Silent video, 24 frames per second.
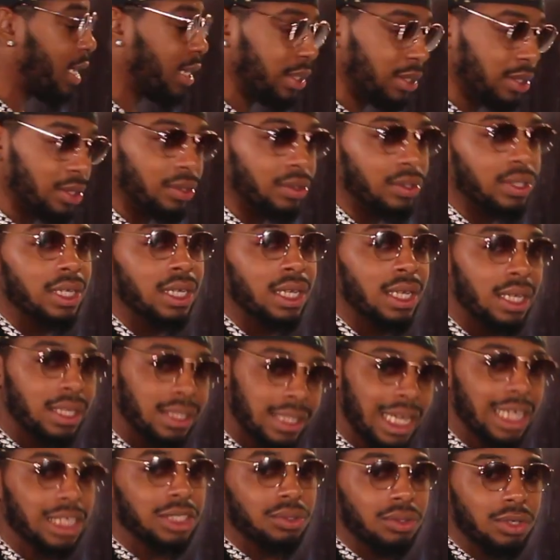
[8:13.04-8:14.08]
how to do it.
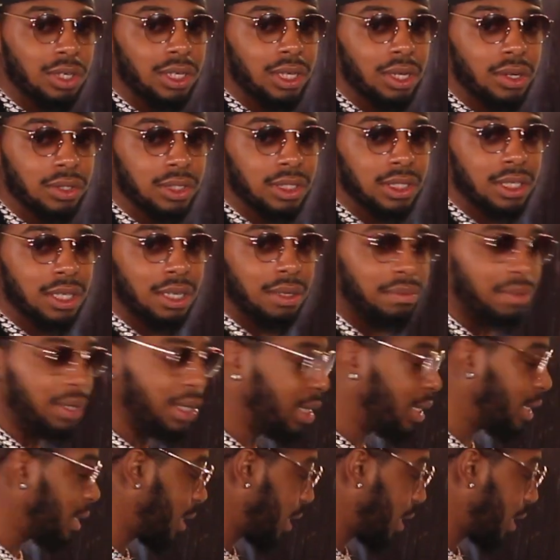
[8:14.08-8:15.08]
That's where the coaching come in.